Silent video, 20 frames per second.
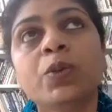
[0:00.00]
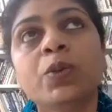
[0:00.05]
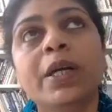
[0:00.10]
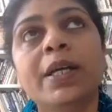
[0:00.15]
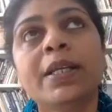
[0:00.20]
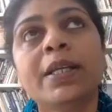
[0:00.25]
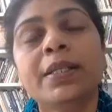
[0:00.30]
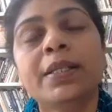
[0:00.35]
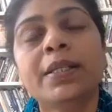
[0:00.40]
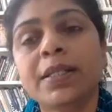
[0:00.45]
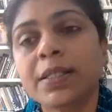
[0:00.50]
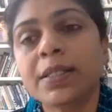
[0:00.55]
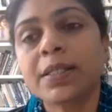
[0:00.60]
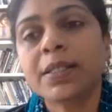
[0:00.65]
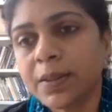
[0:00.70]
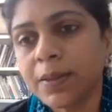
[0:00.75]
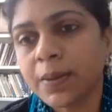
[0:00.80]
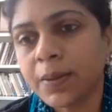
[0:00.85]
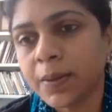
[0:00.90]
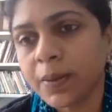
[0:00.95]
address
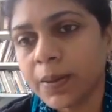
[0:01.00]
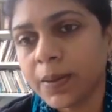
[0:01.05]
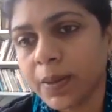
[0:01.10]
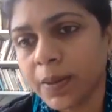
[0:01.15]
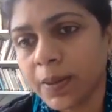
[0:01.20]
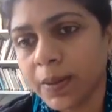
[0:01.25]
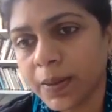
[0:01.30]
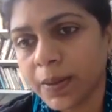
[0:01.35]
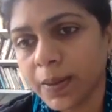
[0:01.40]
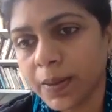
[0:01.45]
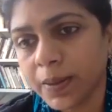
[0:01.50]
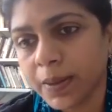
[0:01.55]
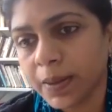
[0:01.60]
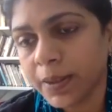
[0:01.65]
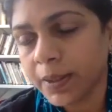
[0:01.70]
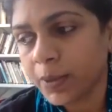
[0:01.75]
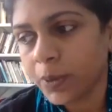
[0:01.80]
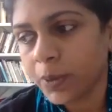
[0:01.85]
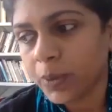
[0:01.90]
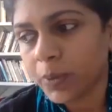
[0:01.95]

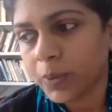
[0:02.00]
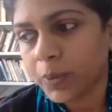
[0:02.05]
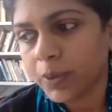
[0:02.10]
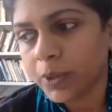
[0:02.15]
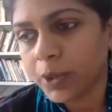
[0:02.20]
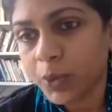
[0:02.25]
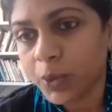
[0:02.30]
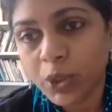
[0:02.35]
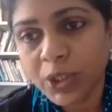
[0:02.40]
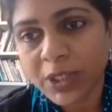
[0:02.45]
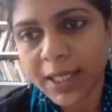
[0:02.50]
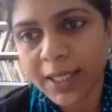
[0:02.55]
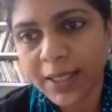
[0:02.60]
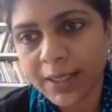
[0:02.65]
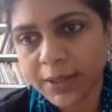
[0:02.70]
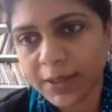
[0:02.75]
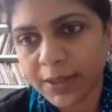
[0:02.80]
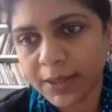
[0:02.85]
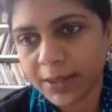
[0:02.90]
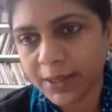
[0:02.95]
new
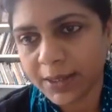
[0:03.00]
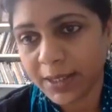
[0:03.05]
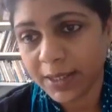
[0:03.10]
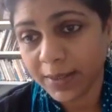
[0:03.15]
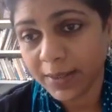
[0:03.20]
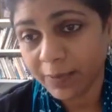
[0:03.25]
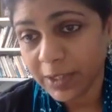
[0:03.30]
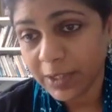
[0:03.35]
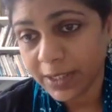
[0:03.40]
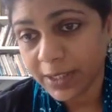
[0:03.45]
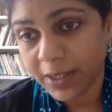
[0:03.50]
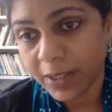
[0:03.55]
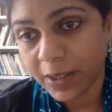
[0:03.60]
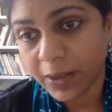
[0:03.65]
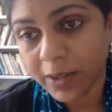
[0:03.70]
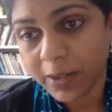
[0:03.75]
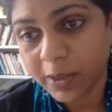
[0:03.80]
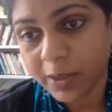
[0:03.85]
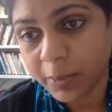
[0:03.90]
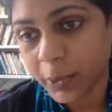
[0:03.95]
challenges within
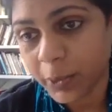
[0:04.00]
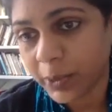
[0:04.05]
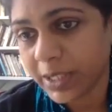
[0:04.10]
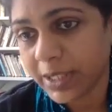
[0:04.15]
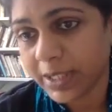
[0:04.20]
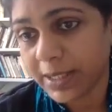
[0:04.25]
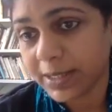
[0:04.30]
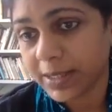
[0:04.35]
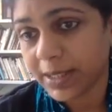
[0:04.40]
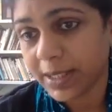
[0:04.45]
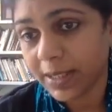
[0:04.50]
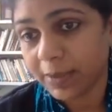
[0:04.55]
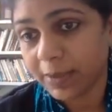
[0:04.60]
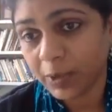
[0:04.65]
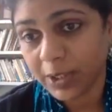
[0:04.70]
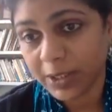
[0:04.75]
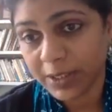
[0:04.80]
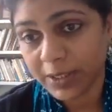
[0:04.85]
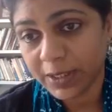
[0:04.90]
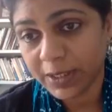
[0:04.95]
our communities and
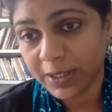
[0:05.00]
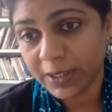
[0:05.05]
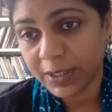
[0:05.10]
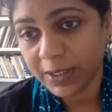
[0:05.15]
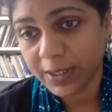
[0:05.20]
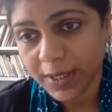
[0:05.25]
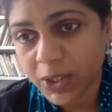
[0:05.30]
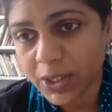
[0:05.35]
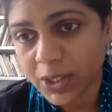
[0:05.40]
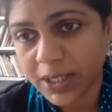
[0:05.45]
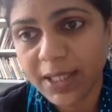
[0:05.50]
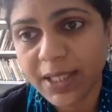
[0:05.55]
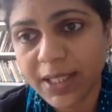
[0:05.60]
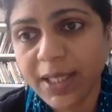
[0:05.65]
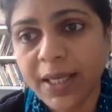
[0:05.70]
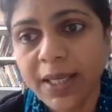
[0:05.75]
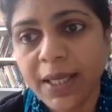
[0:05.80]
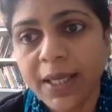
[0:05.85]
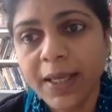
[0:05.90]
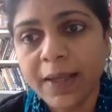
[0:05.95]
within the country,